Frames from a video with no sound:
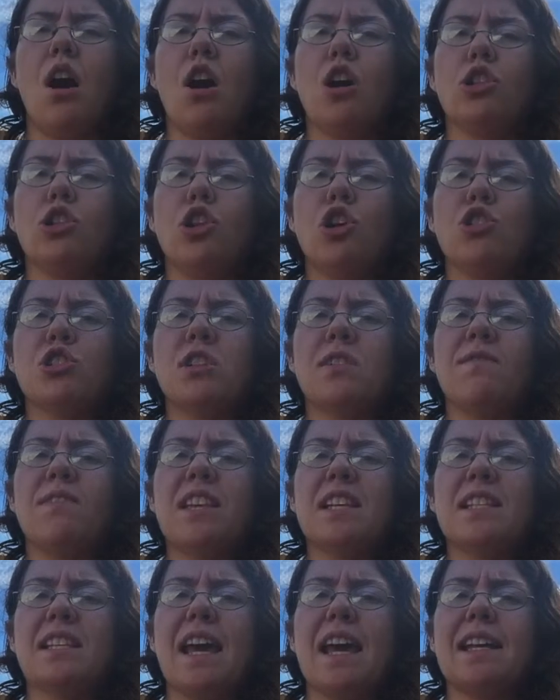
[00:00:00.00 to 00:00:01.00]
A lot of
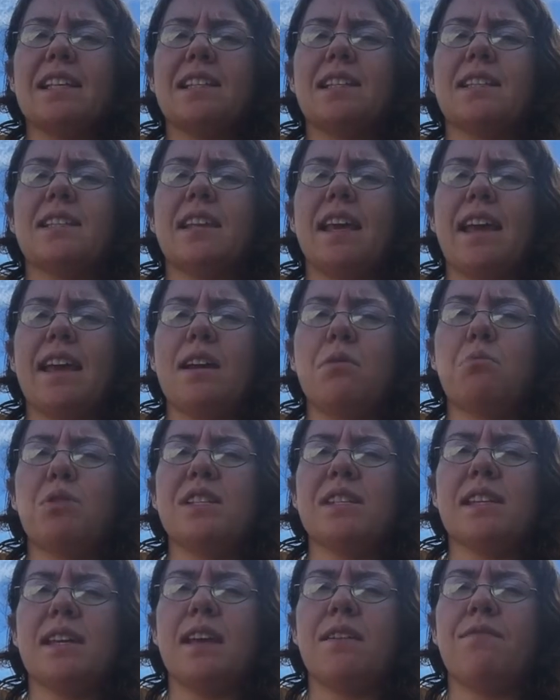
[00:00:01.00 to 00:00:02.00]
the tests he
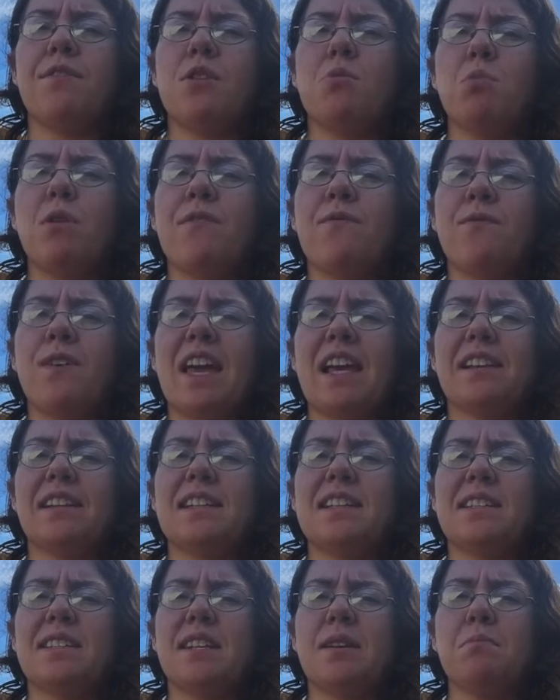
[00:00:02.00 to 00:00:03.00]
was given were
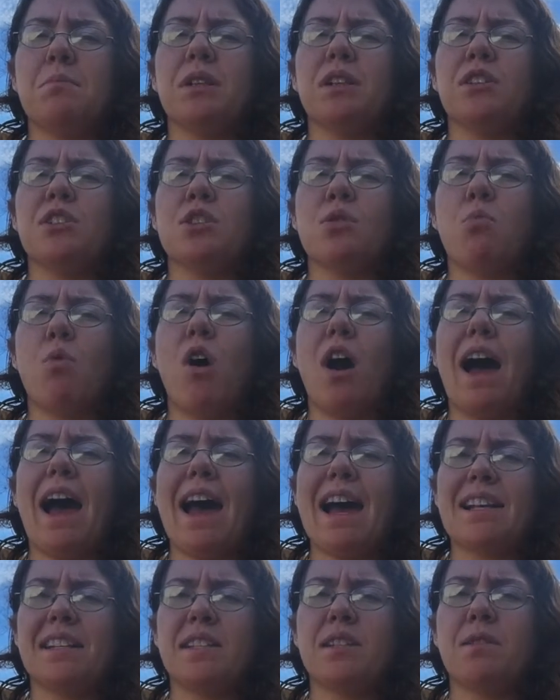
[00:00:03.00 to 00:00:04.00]
fairly similar to what
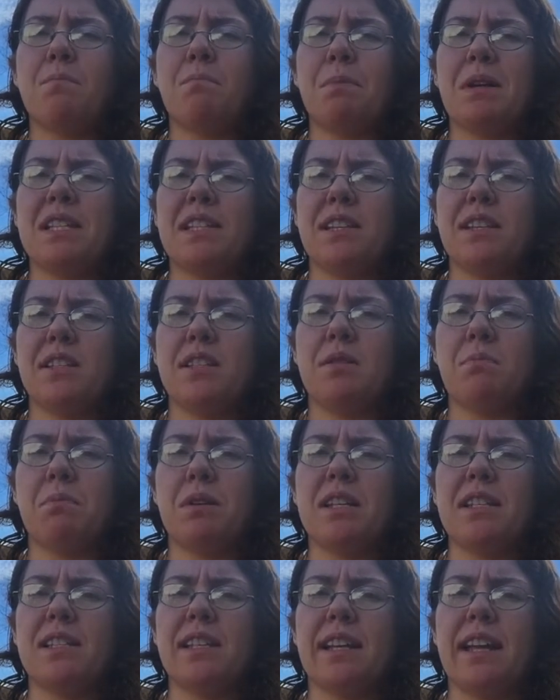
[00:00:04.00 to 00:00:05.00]
HSAM
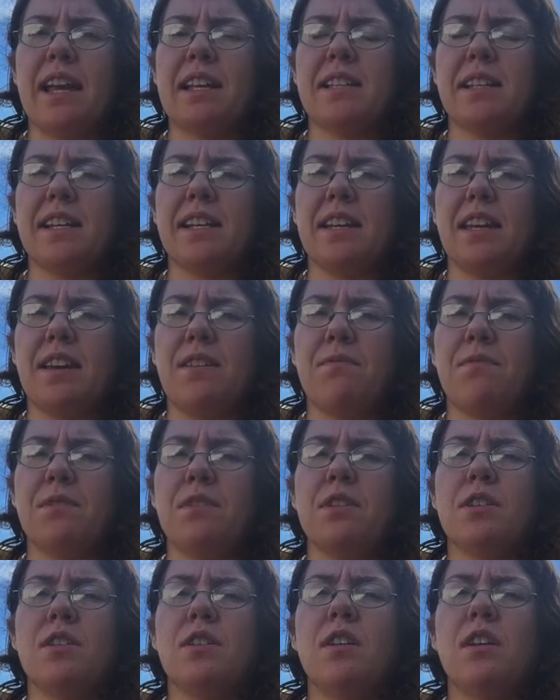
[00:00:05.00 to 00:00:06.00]
participants are getting
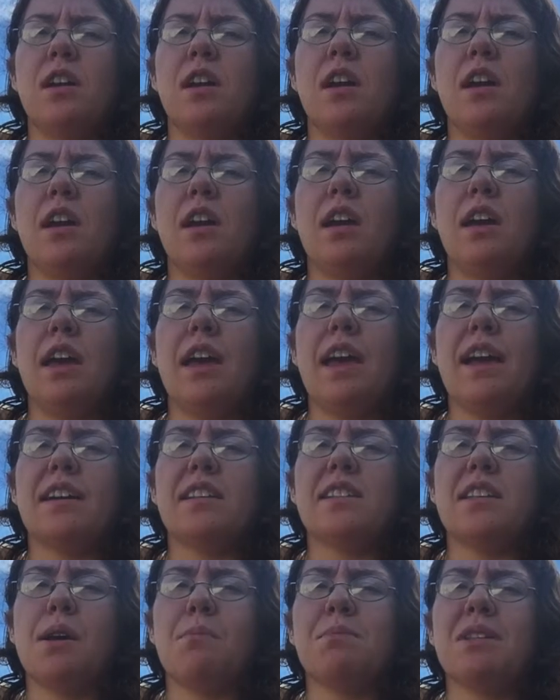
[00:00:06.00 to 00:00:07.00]
given,
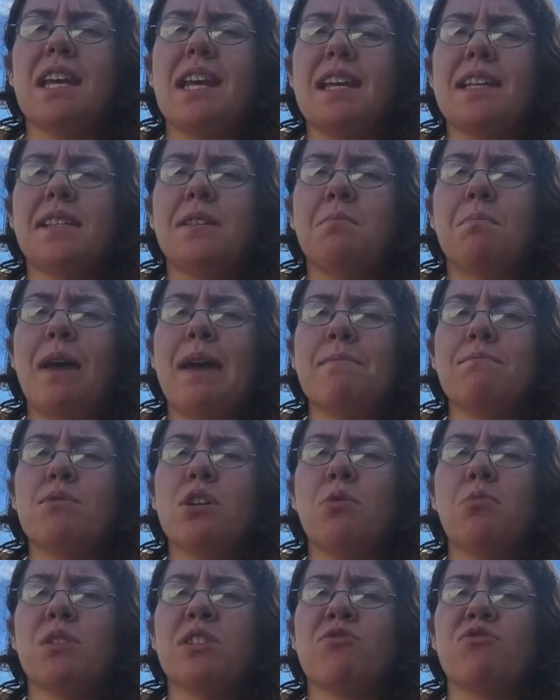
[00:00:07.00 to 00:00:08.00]
except his
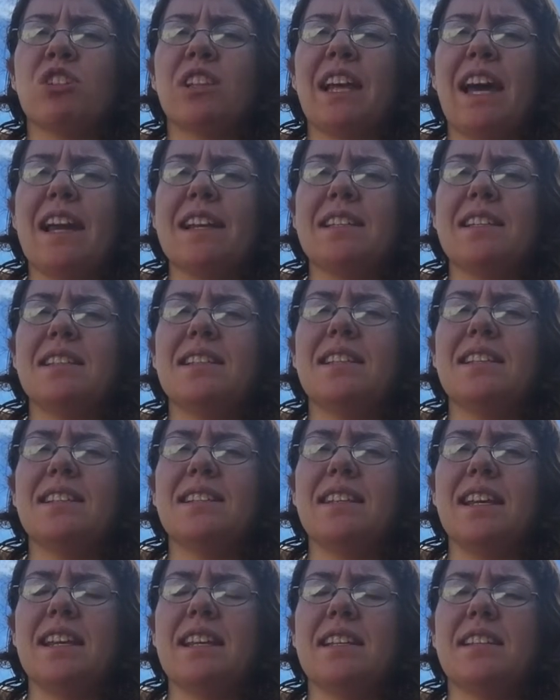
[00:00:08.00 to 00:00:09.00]
memory was related to
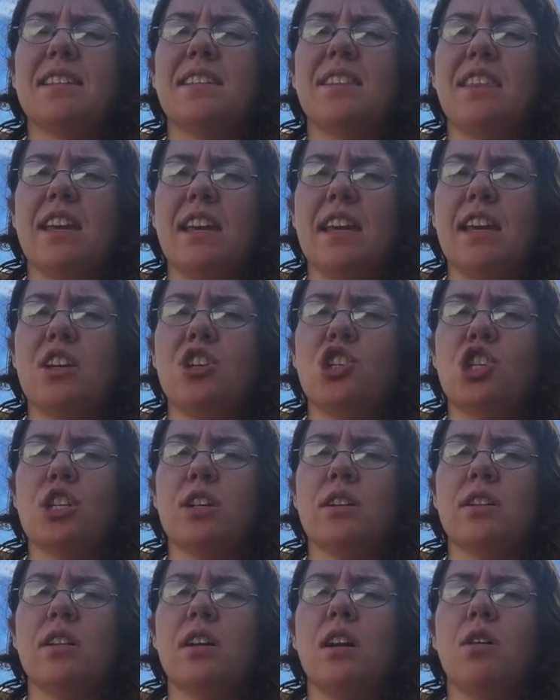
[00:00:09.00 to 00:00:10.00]

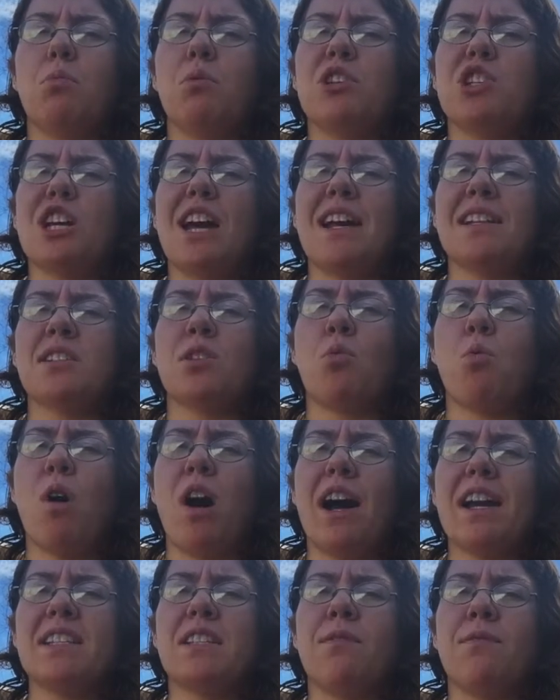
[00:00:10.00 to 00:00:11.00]
synaesthesia, which has
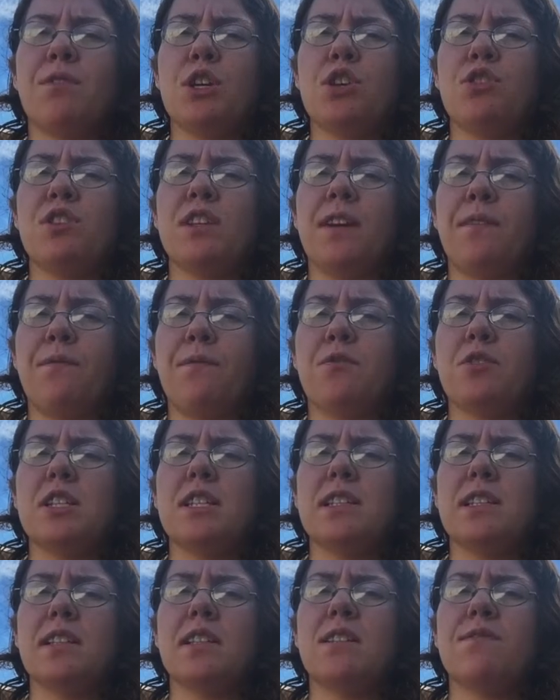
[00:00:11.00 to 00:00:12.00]
quite few
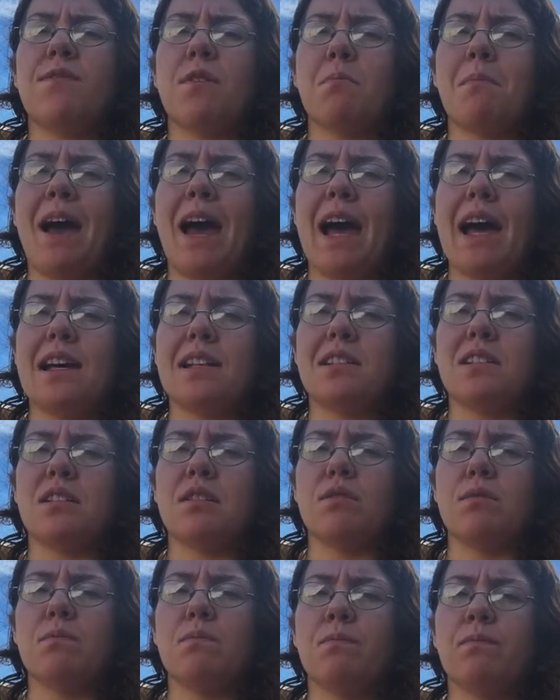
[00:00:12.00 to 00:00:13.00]
differences from
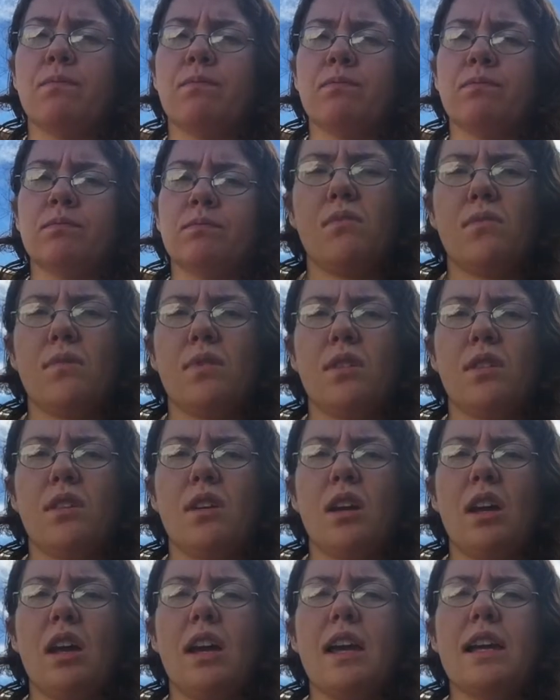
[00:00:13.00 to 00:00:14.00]
HSAM.
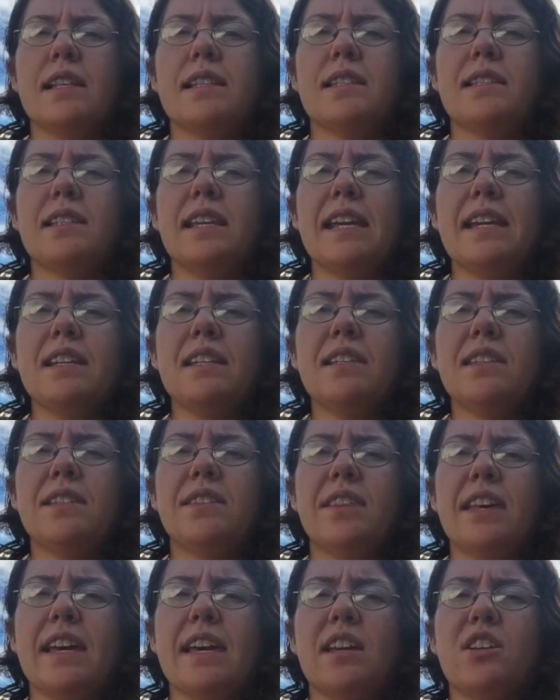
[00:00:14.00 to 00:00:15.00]

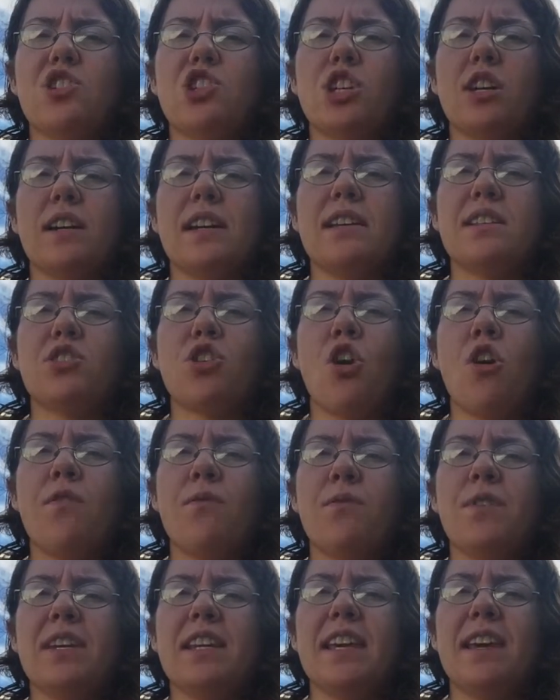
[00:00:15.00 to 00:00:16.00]
Synaesthesia is
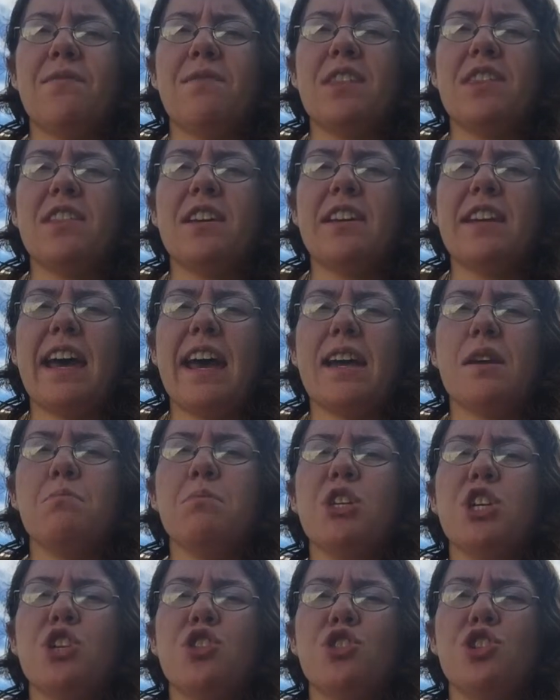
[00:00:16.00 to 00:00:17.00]
often given the
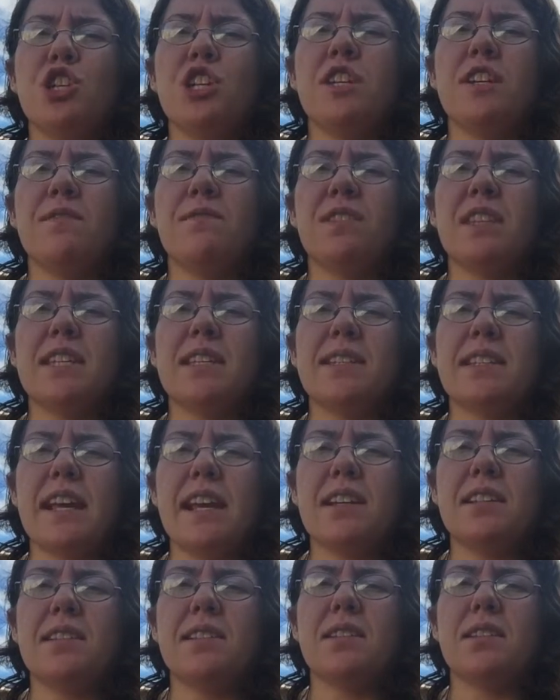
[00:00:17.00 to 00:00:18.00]
name union of the
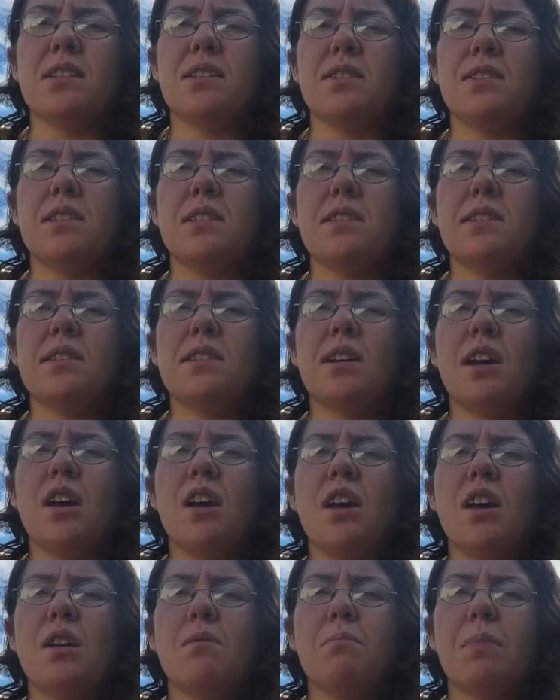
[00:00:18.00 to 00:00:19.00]
senses,
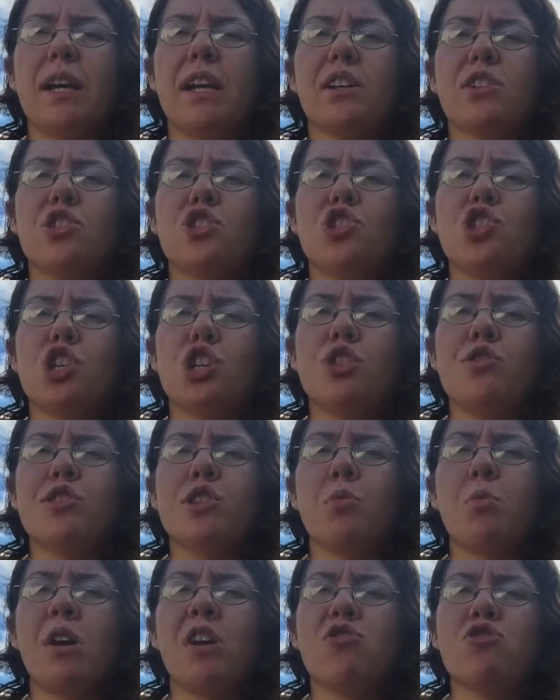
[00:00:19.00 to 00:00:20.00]
because due
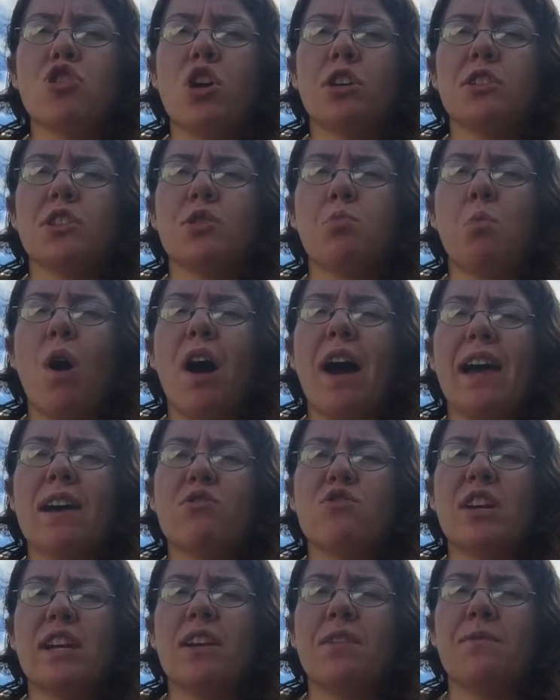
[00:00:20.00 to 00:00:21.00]
to a
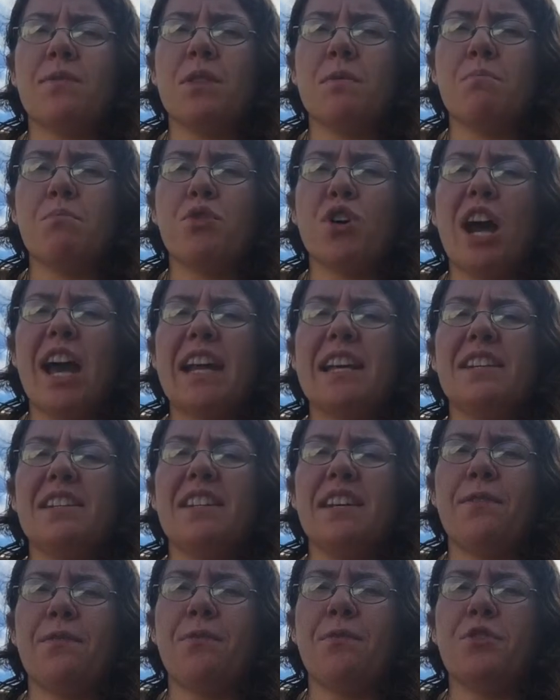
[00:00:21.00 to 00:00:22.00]
cross-wiring of the brain,
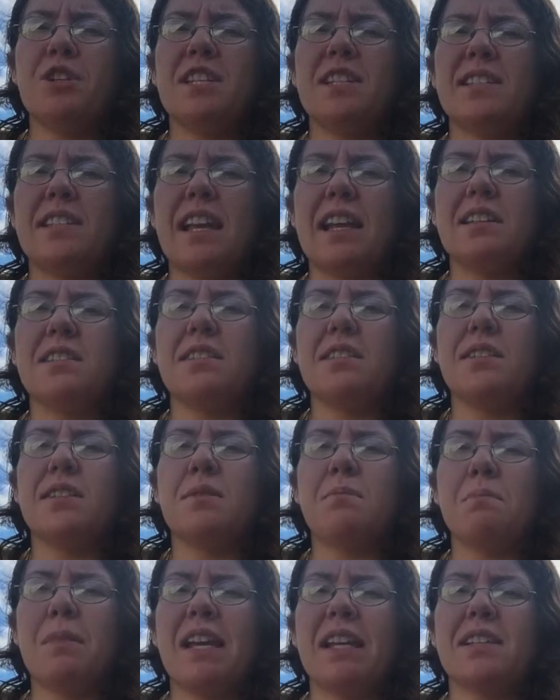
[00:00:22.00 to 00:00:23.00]
different
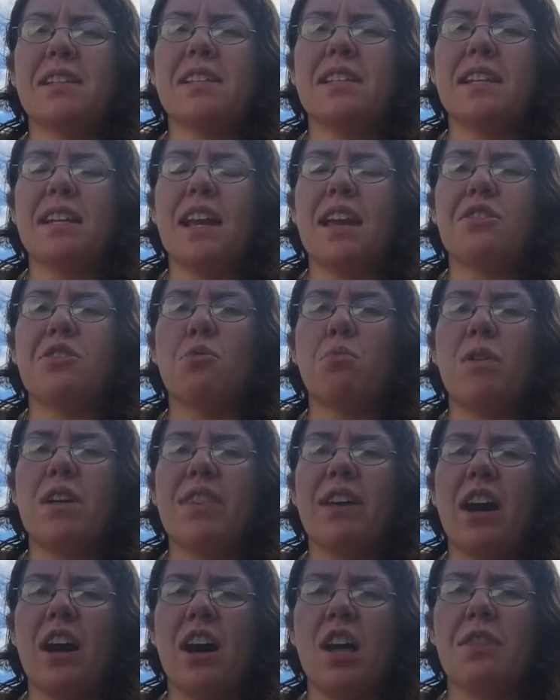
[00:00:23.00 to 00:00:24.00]
senses mix together with
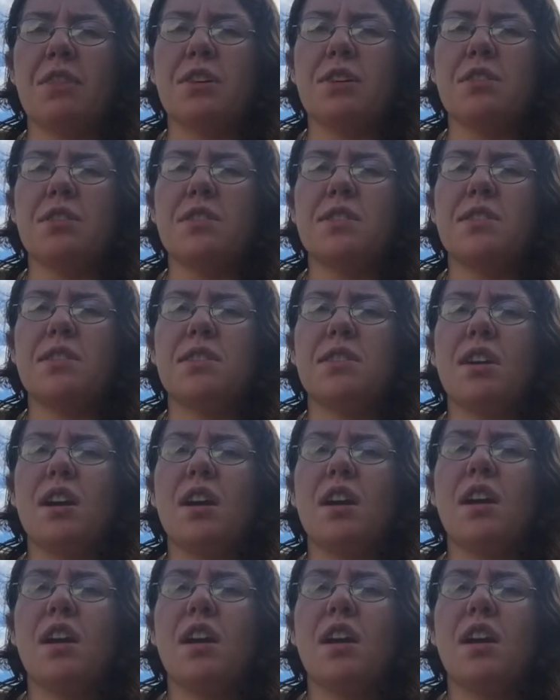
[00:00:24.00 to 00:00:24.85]
others.